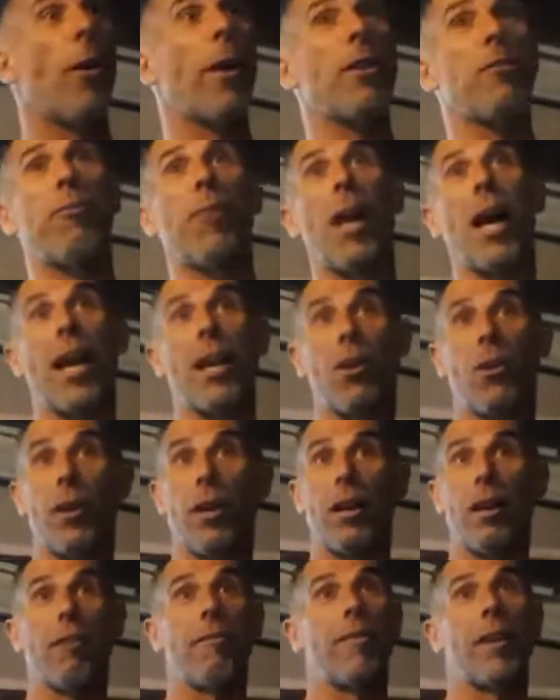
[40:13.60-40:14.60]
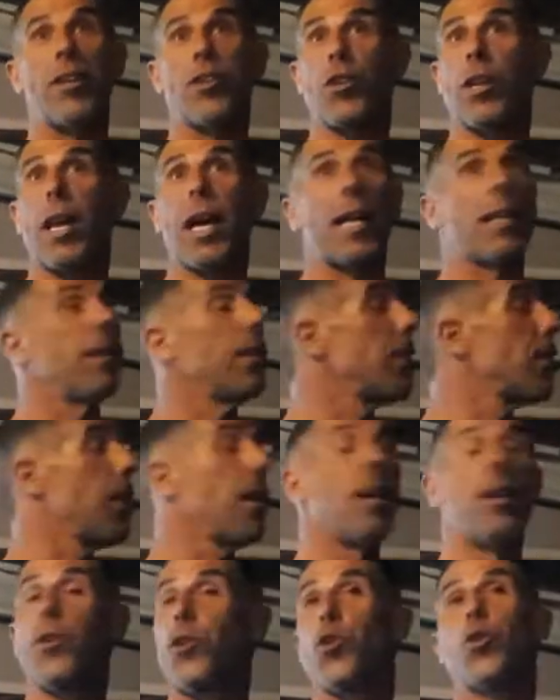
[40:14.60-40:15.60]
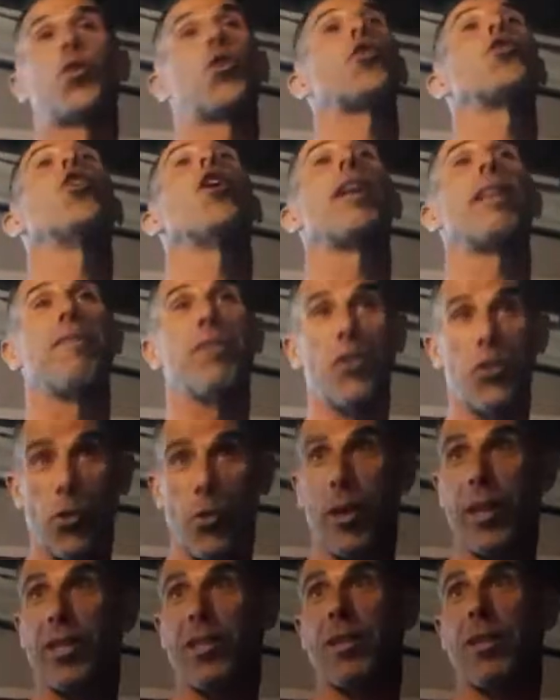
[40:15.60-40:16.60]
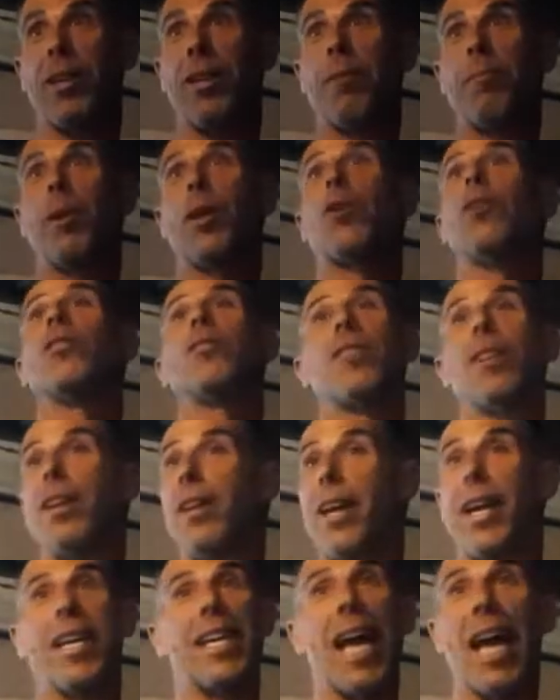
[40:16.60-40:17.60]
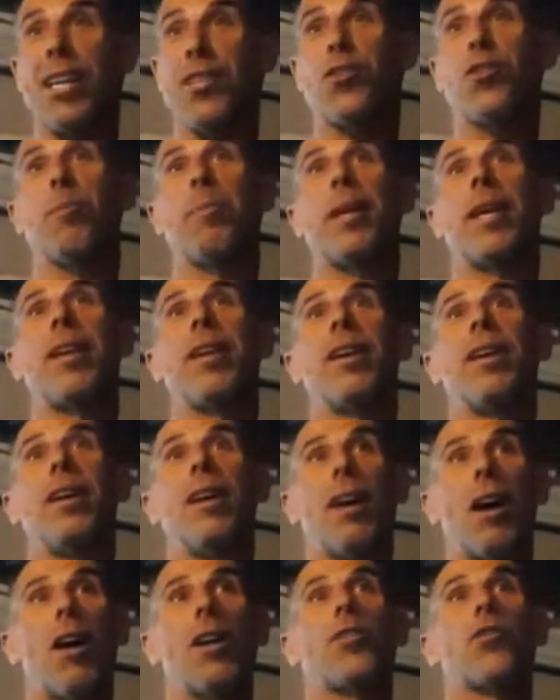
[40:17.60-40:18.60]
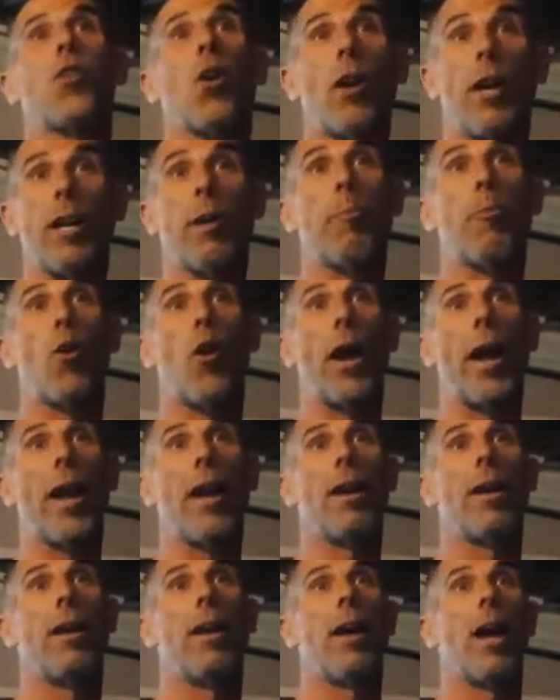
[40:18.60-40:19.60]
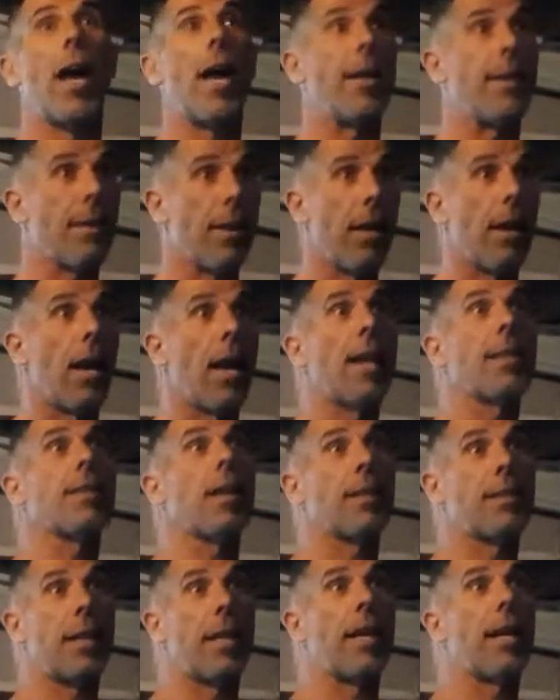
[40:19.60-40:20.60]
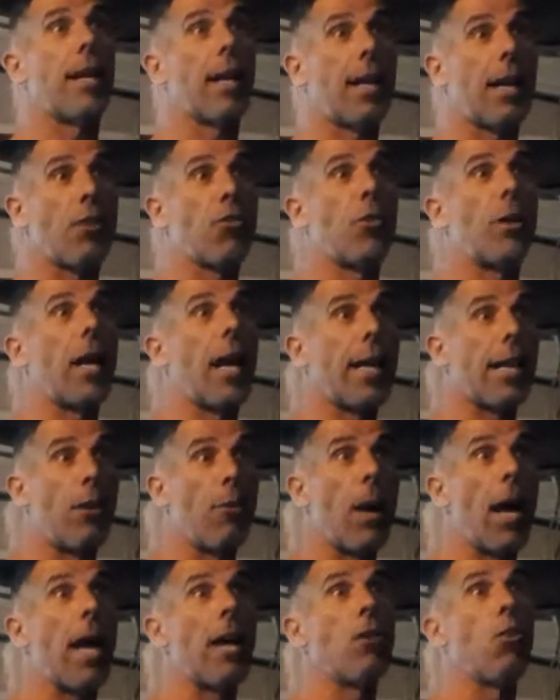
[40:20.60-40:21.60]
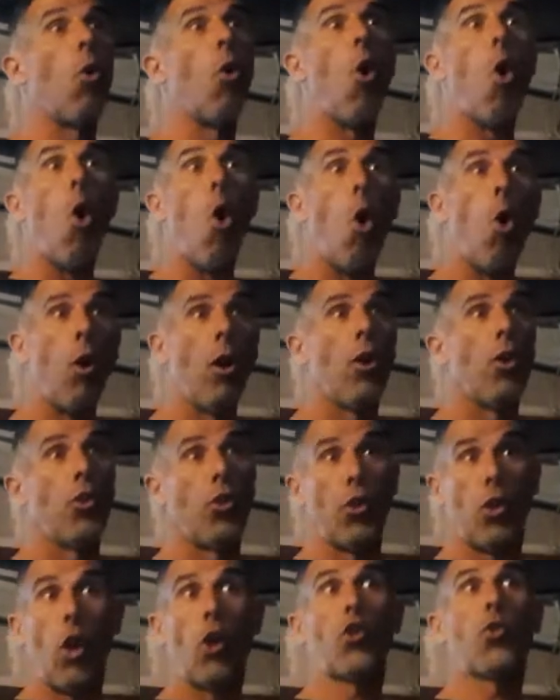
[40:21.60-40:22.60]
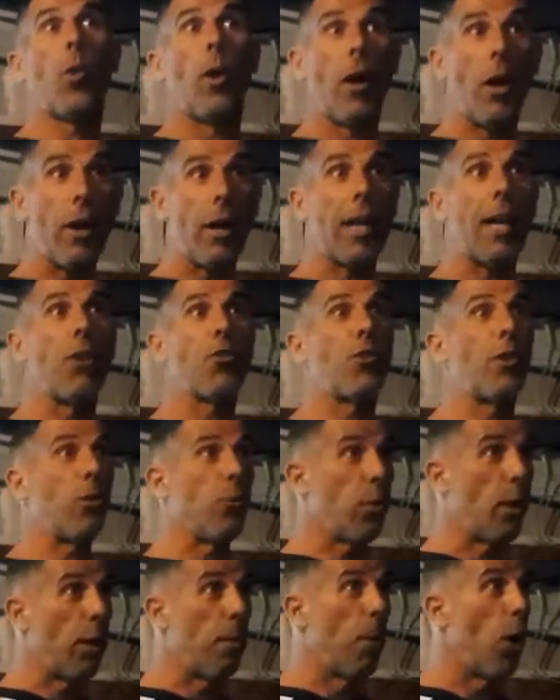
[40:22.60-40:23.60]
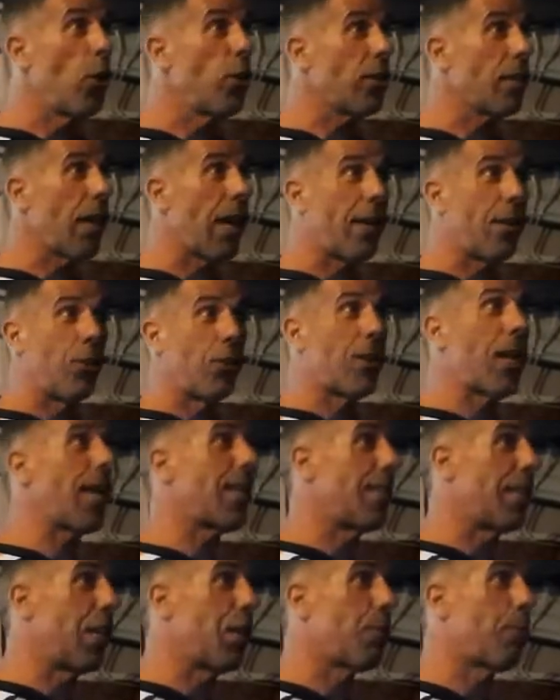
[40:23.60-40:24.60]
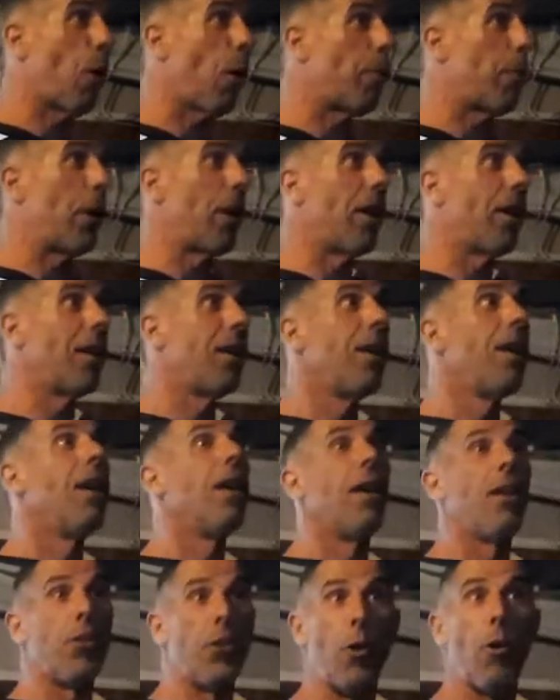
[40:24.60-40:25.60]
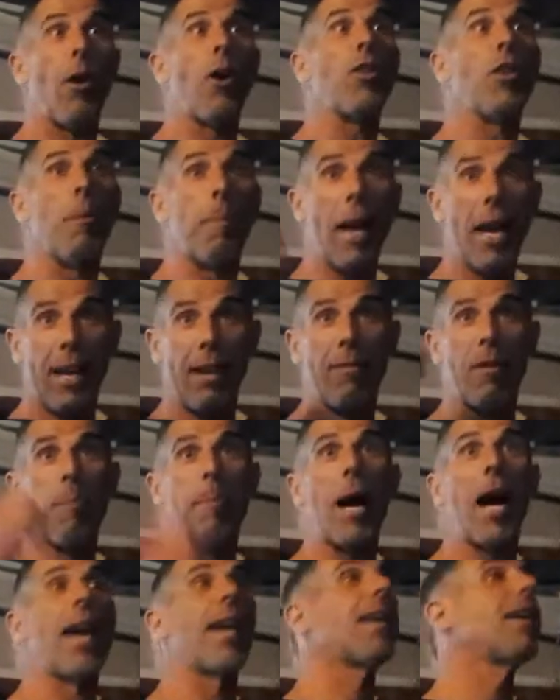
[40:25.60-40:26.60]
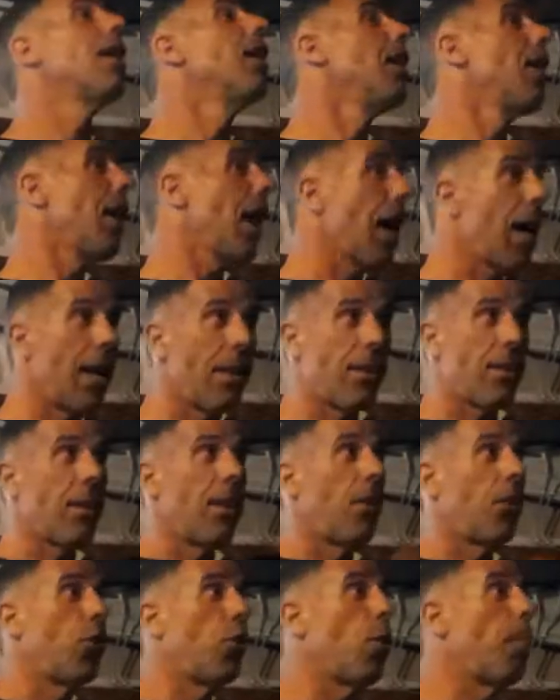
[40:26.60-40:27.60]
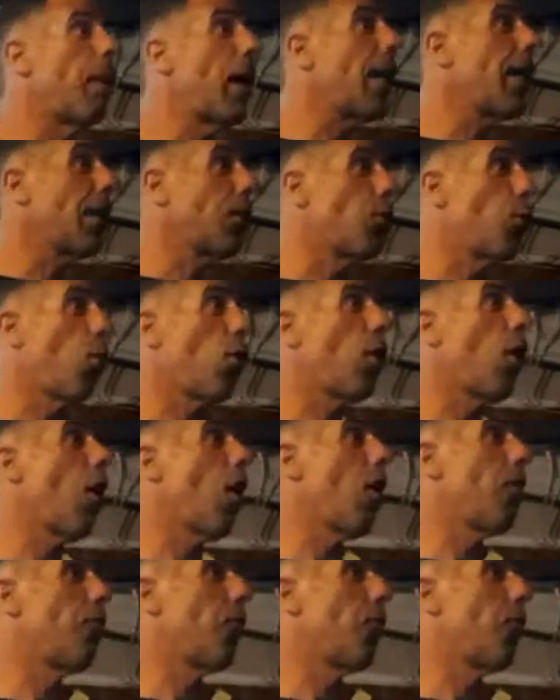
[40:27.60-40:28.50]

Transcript: you are going flying on an adventure like this, you should not even do it because it has to be a song and a prayer. And as I said, in a country like Iran, or you go to another country where the motorcycle taxi is popular, you're on the back of a bike and you're back at your